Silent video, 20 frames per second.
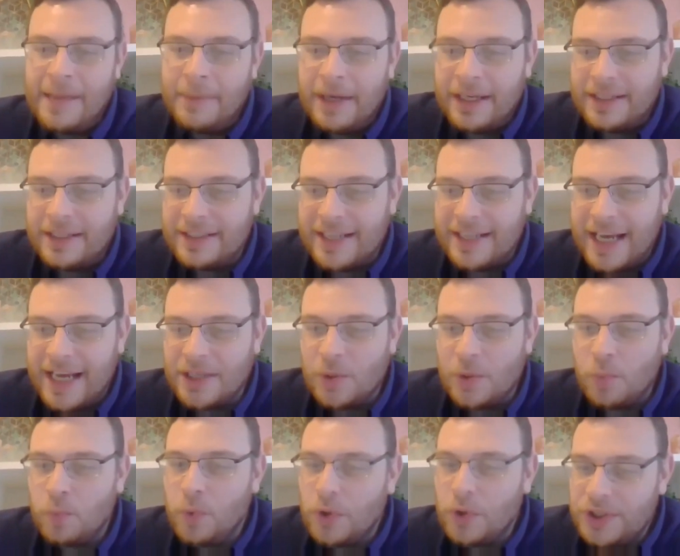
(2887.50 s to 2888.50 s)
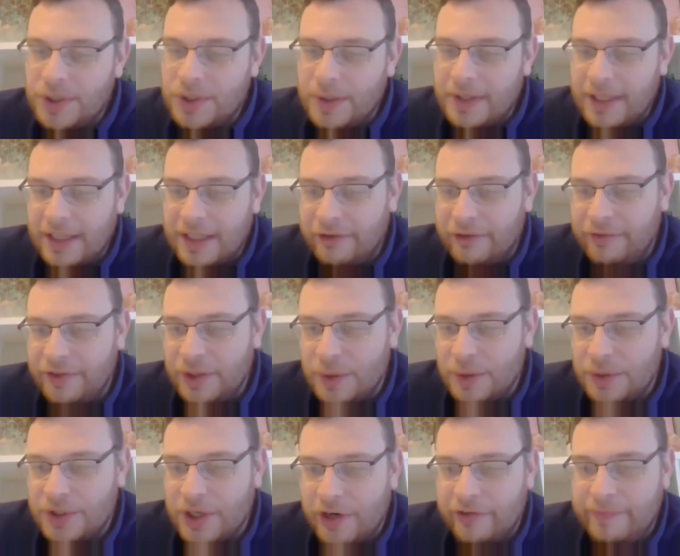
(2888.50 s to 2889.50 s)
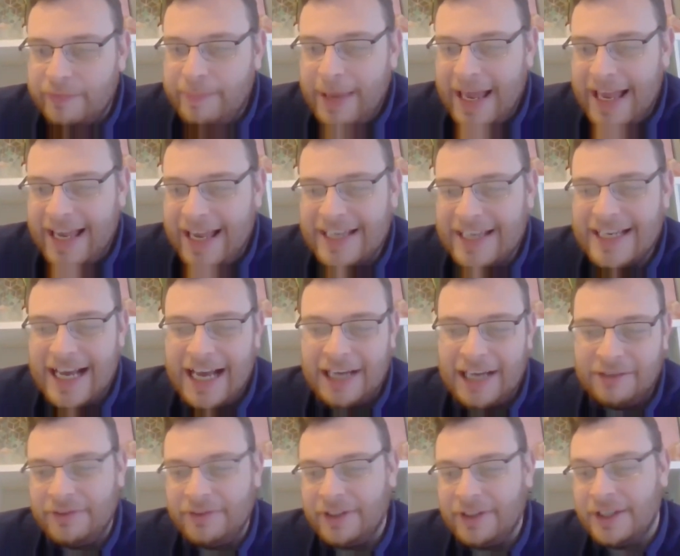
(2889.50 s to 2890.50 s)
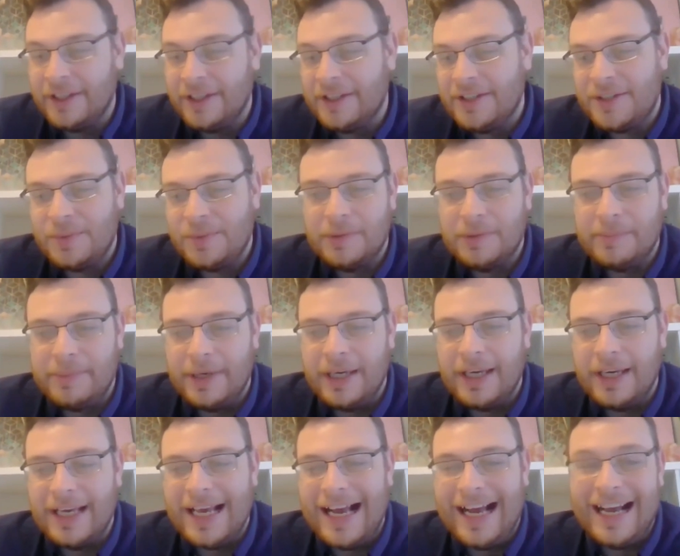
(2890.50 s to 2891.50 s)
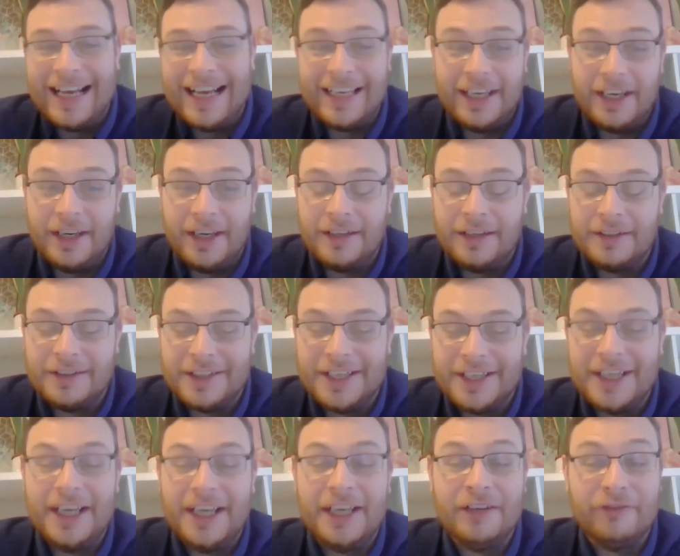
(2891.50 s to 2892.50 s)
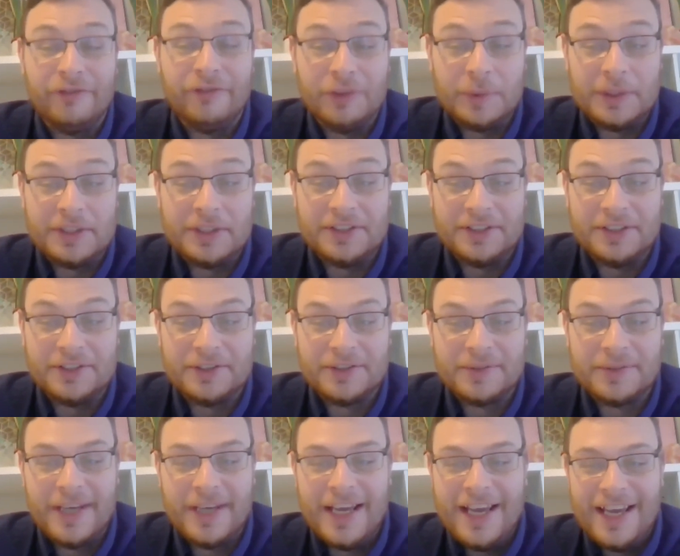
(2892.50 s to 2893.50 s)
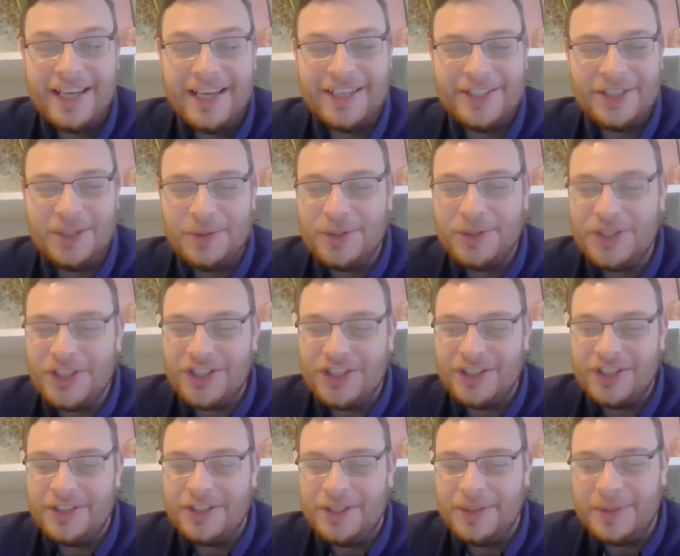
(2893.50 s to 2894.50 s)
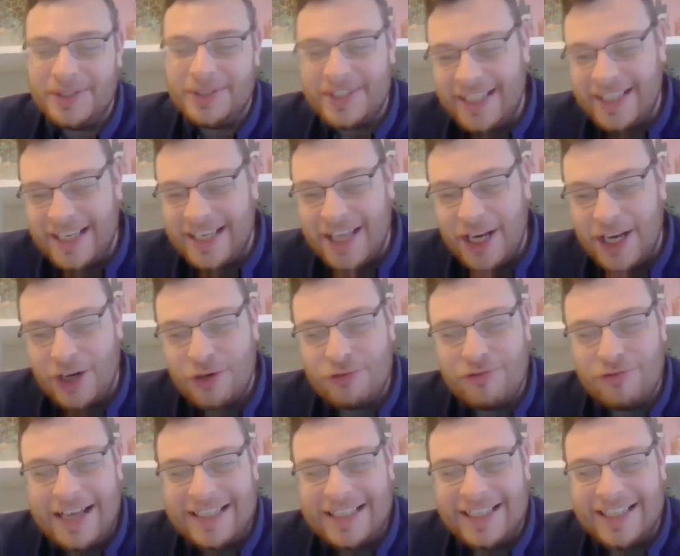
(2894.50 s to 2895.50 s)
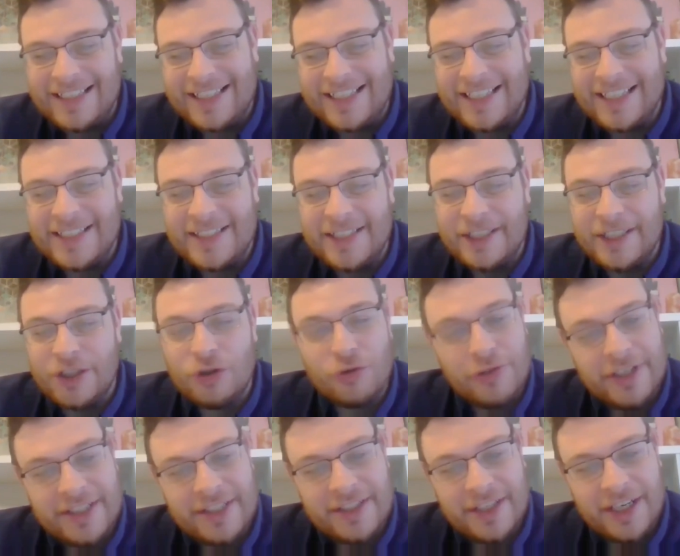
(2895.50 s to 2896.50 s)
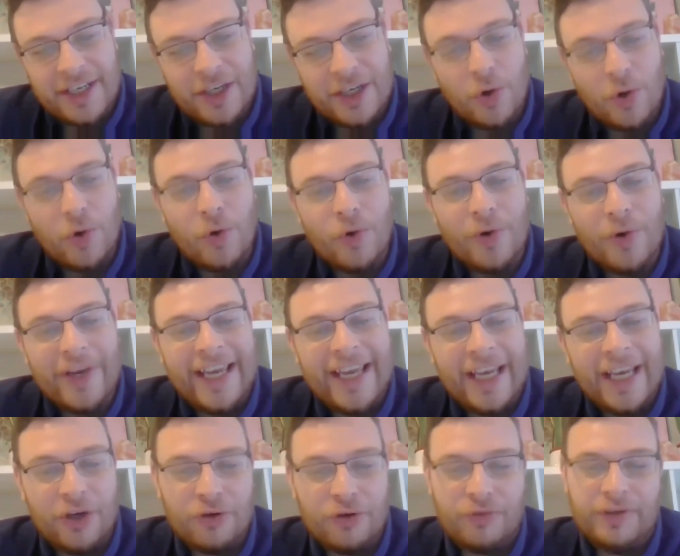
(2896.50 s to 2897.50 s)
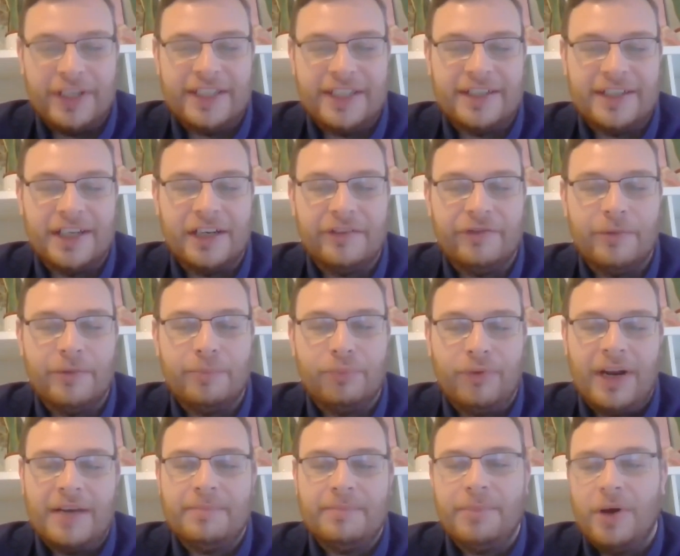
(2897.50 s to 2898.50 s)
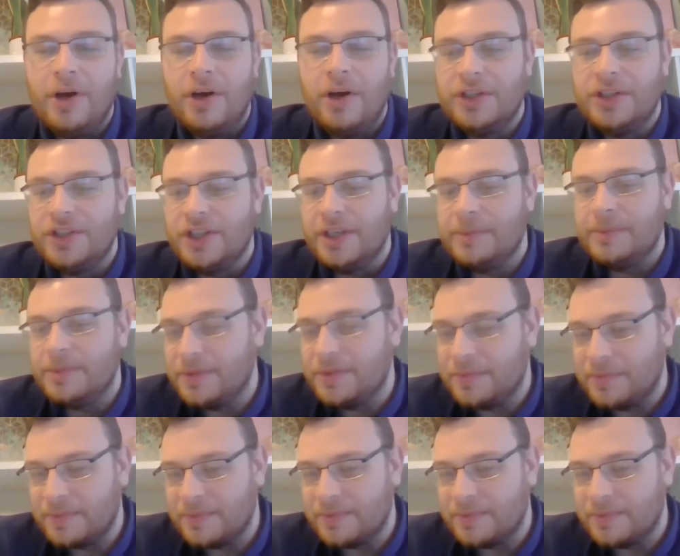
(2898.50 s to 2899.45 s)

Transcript: Emma has said, what do you think the future of paid advocates will be, i.e. influencers? Do you see their credit is decreasing or increasing for brand partnerships?